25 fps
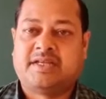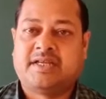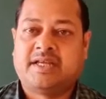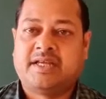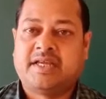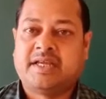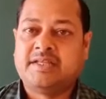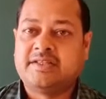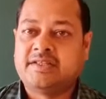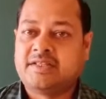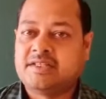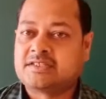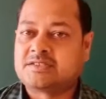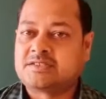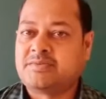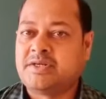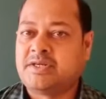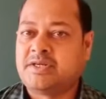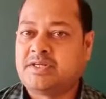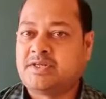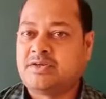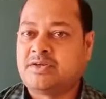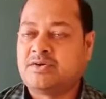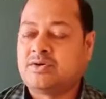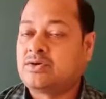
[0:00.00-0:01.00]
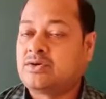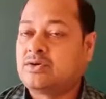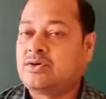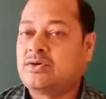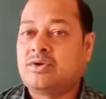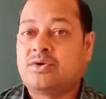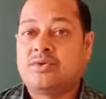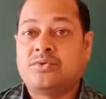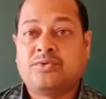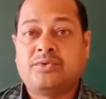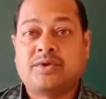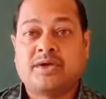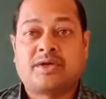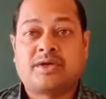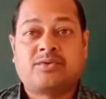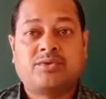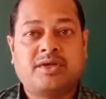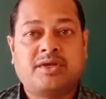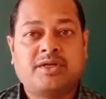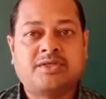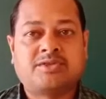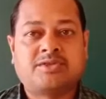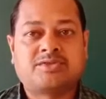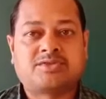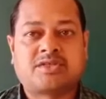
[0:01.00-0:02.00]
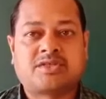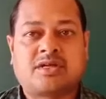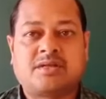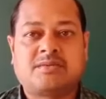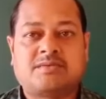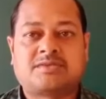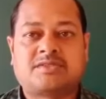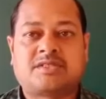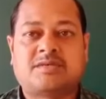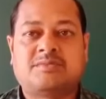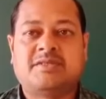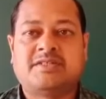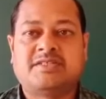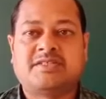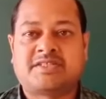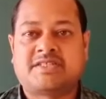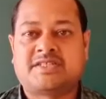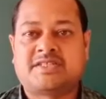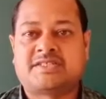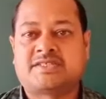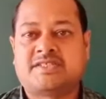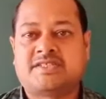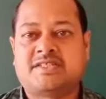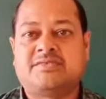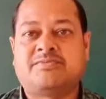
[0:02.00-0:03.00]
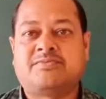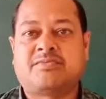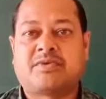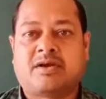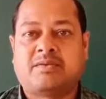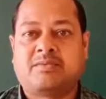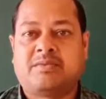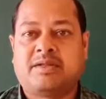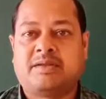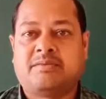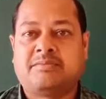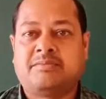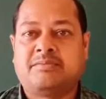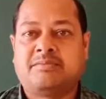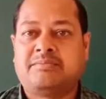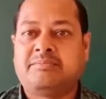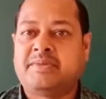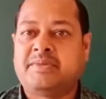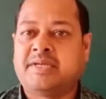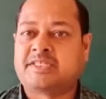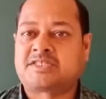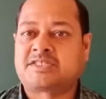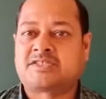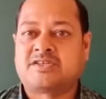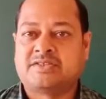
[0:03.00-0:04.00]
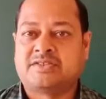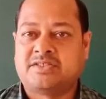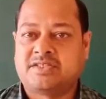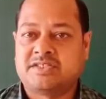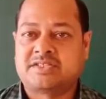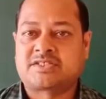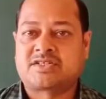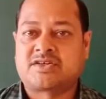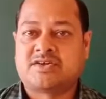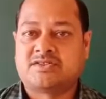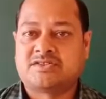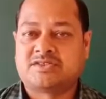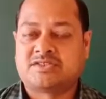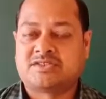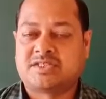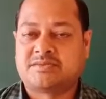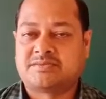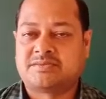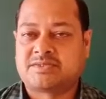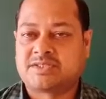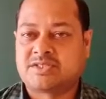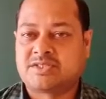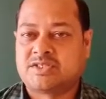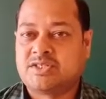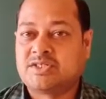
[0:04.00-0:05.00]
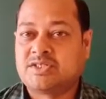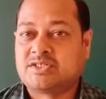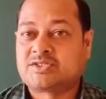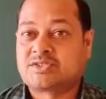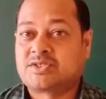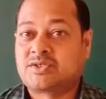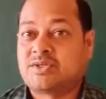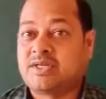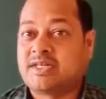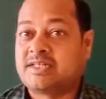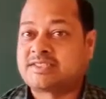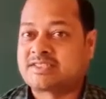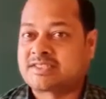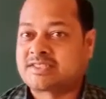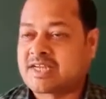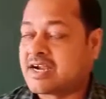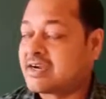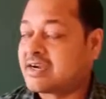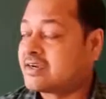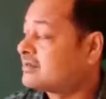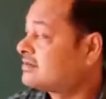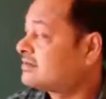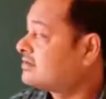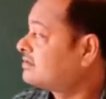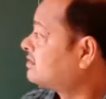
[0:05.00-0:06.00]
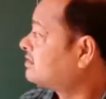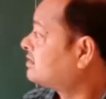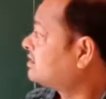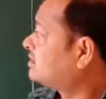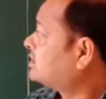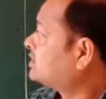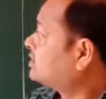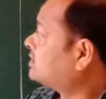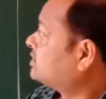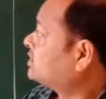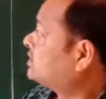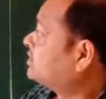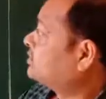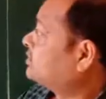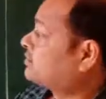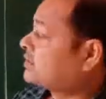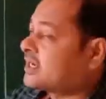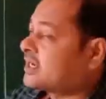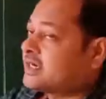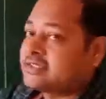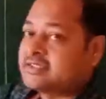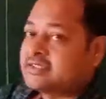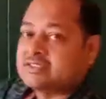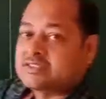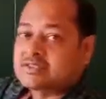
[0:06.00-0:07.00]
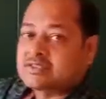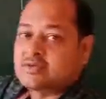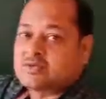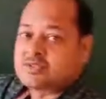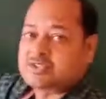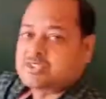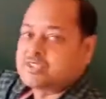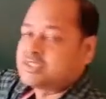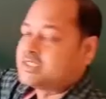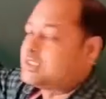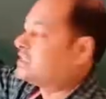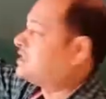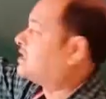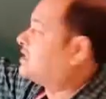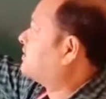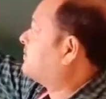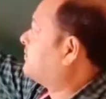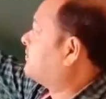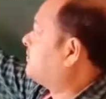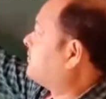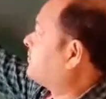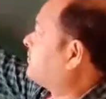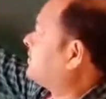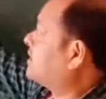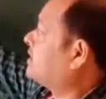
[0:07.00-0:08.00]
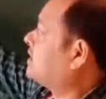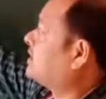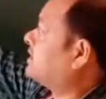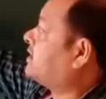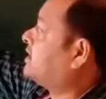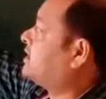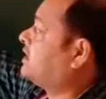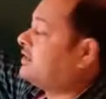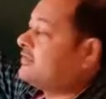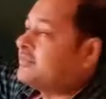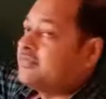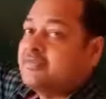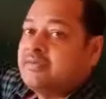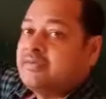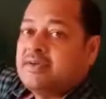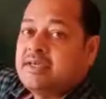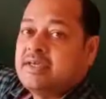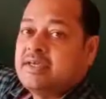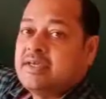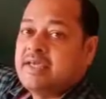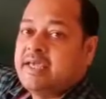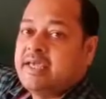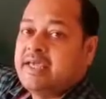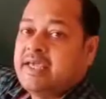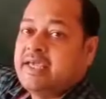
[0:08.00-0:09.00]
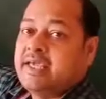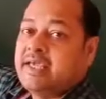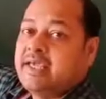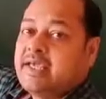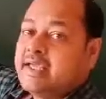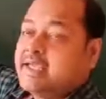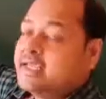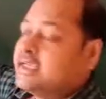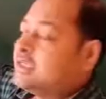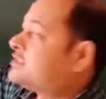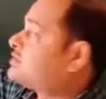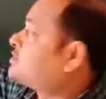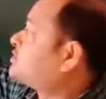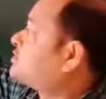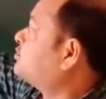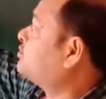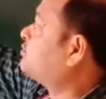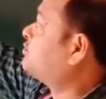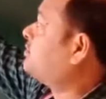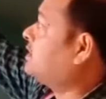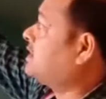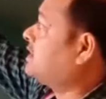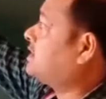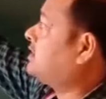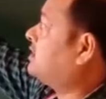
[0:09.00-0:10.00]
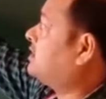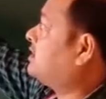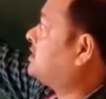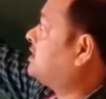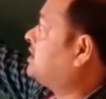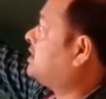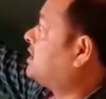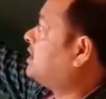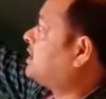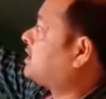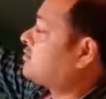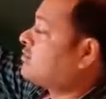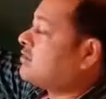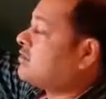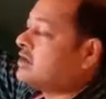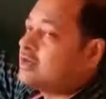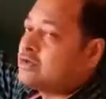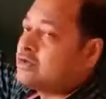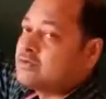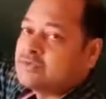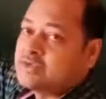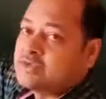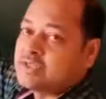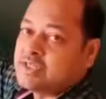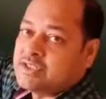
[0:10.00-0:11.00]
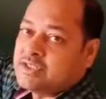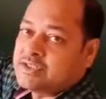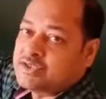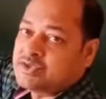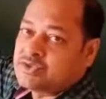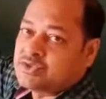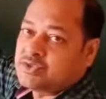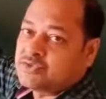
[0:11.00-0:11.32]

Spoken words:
In this video we are going to solve some interesting problem based on this concept. So let's start. Look at this question here. If A is to B equal to 3 is to